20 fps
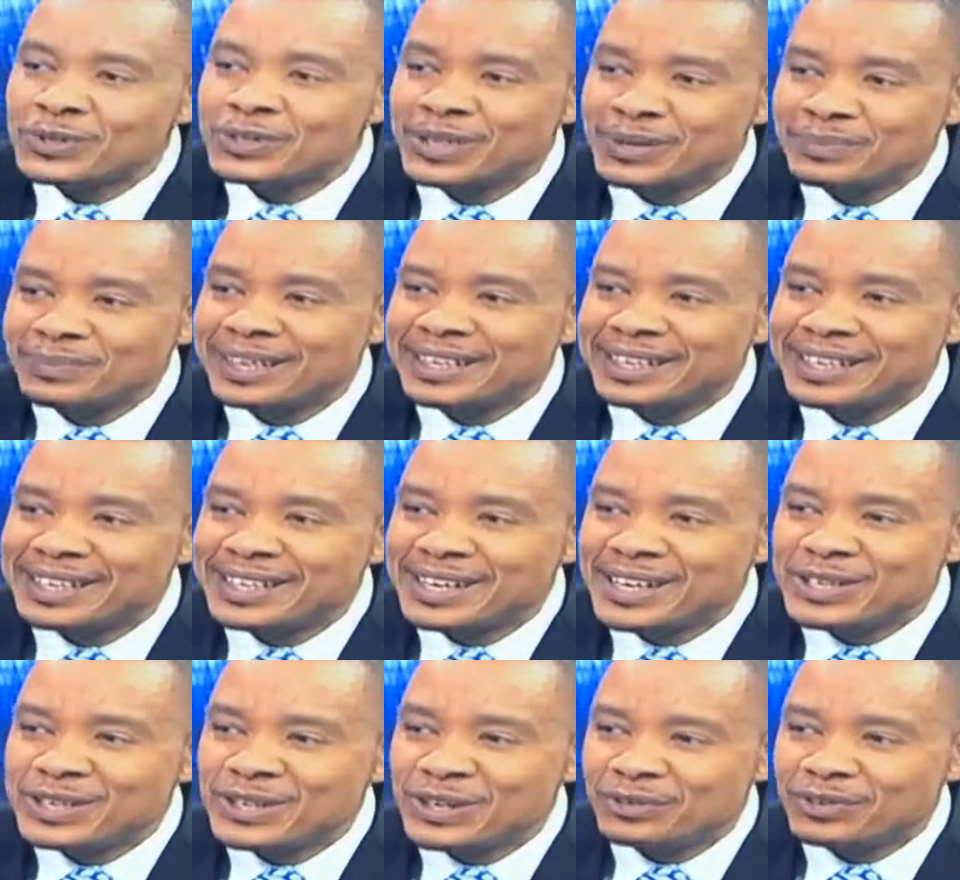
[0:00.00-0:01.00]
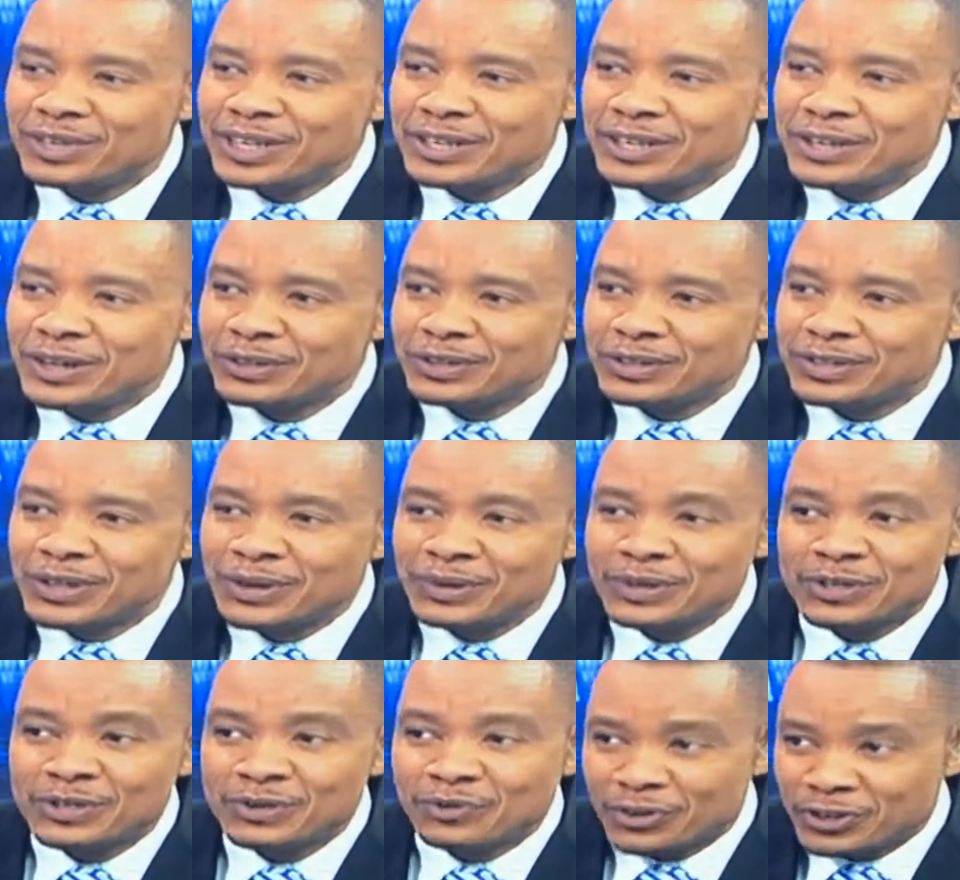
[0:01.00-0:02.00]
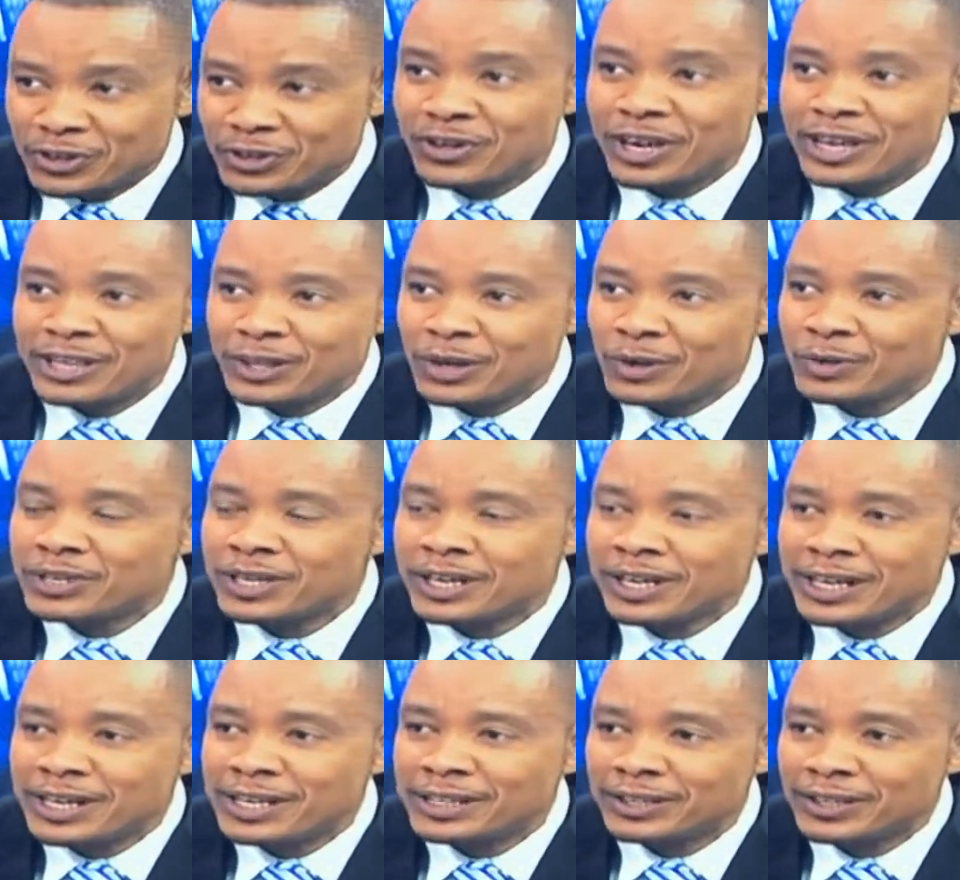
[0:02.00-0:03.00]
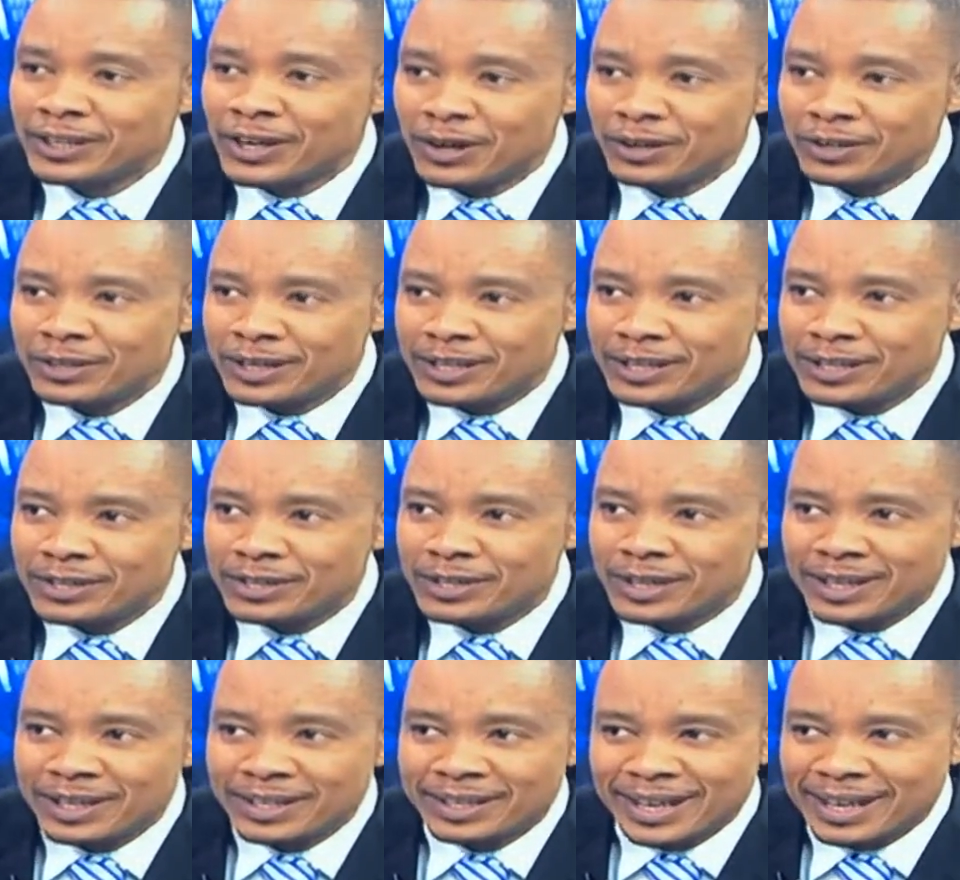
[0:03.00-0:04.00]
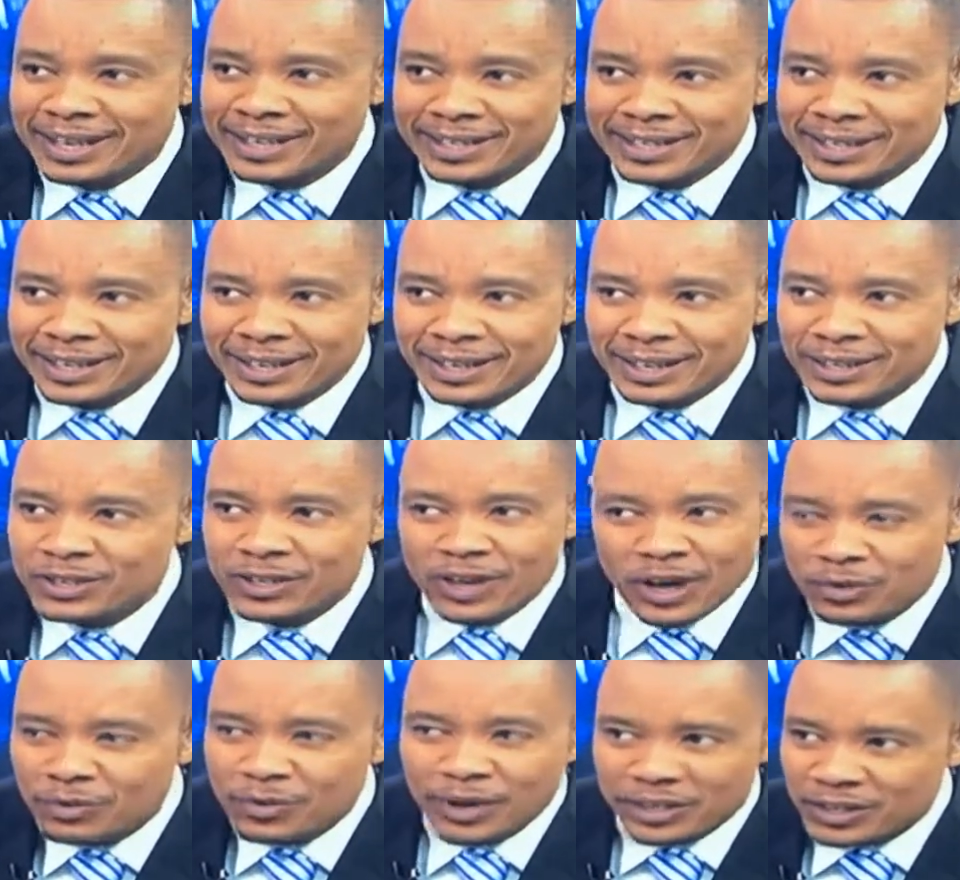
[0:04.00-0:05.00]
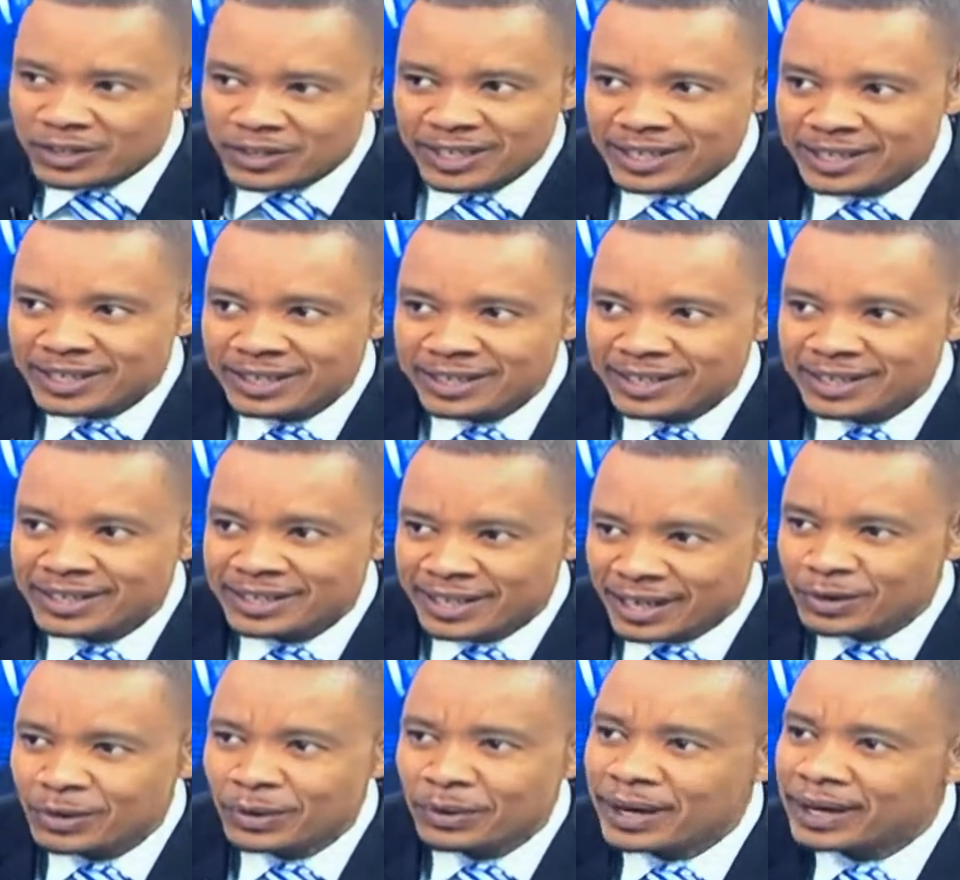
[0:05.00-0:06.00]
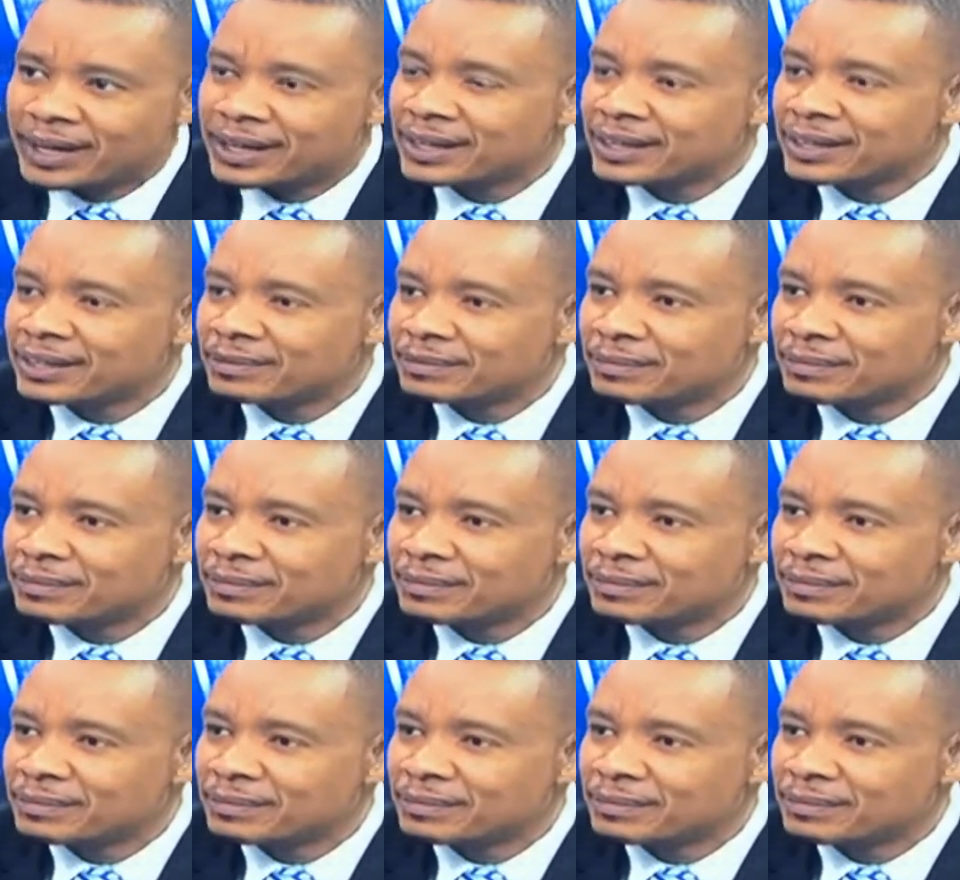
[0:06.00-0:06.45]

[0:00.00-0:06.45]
also seems that the intention of the eDoctors Note is to frustrate those illegal doctors that is not registered. Is that correct?